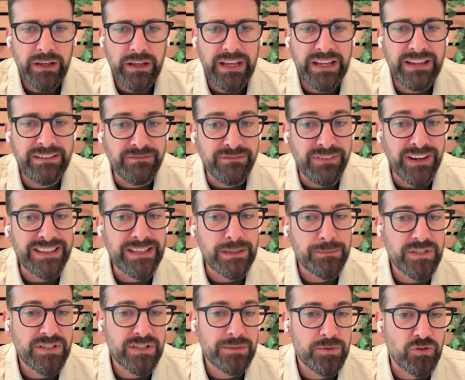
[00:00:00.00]
Invite them
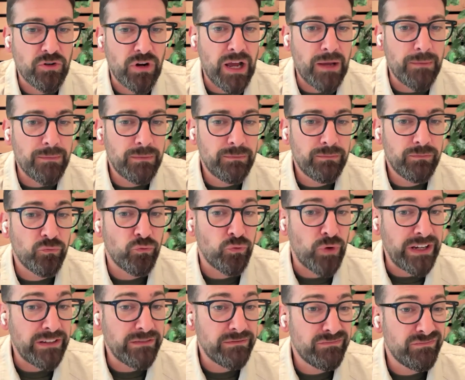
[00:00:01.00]
to subscribe,
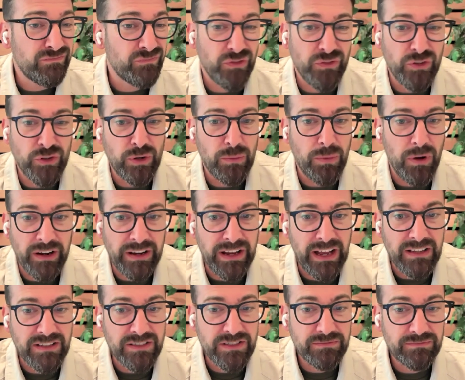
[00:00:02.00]
rate, review your
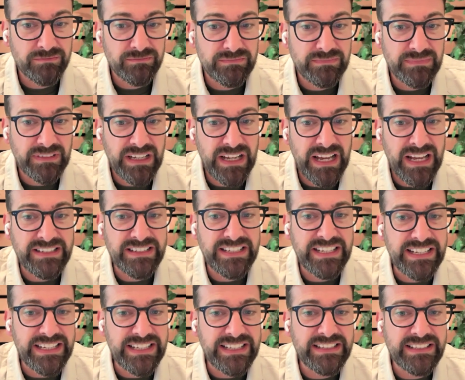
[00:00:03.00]
podcast, and
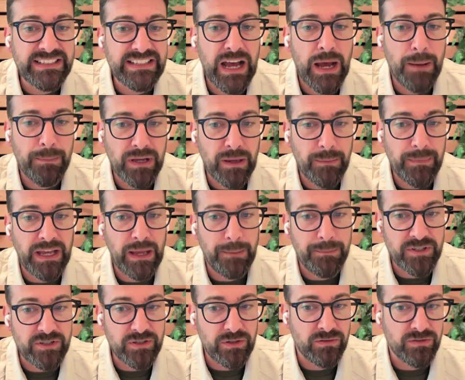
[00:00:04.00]
tease upcoming
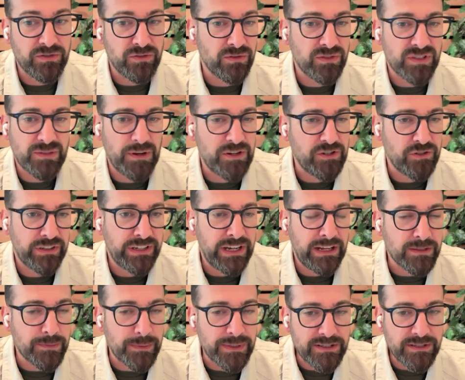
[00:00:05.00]
episodes or special
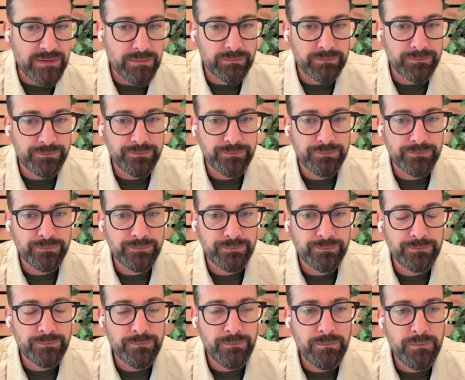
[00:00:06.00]
announcements.
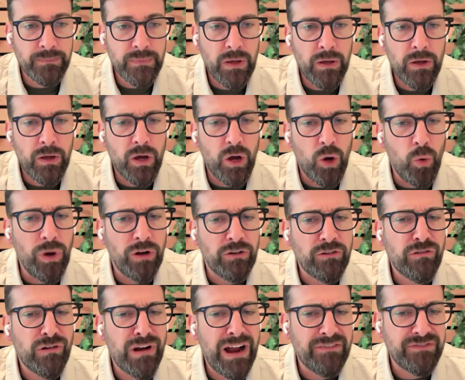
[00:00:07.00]
A
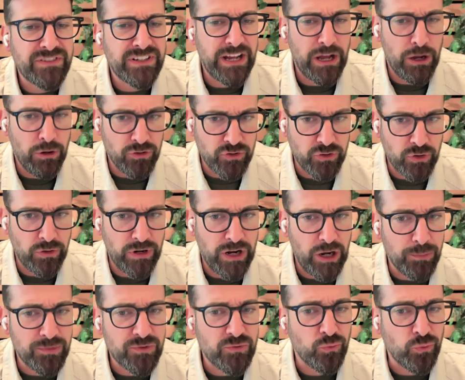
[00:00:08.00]
well-crafted outro
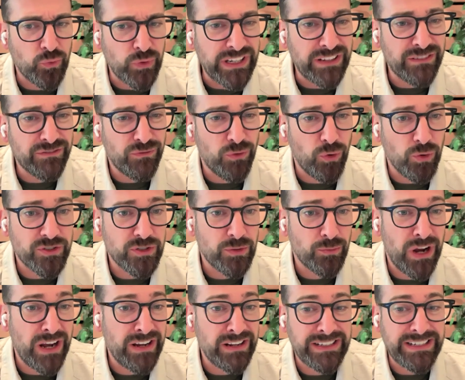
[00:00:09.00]
helps reinforce your
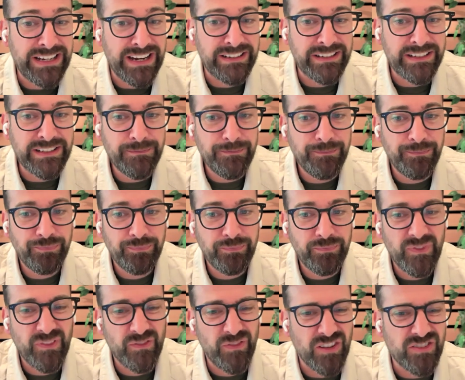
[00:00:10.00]
brand identity,
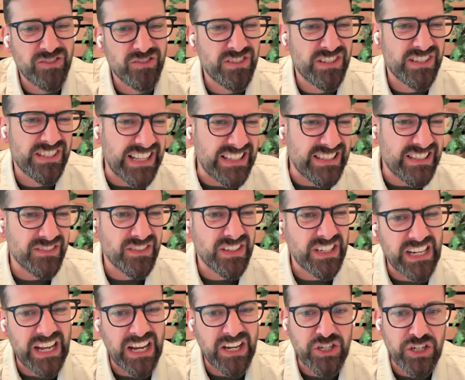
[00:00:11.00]
fosters a sense of
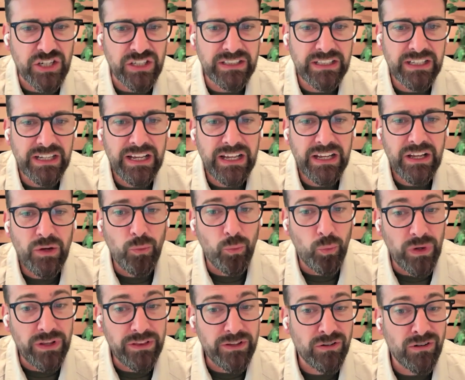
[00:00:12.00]
connection
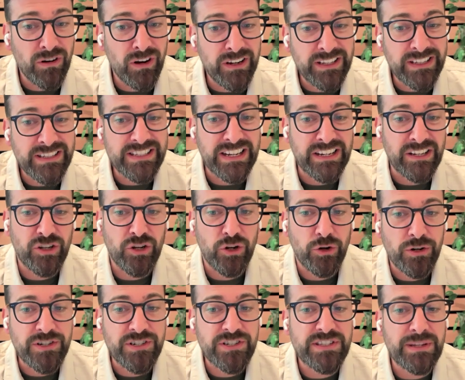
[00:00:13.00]
with your audience, and
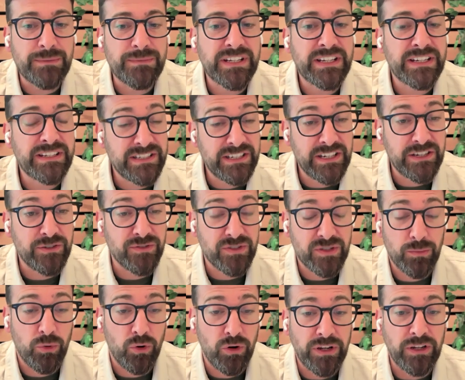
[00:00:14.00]
encourages them to continue
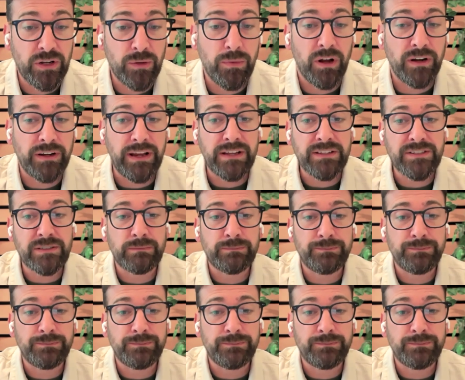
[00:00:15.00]
supporting your podcast.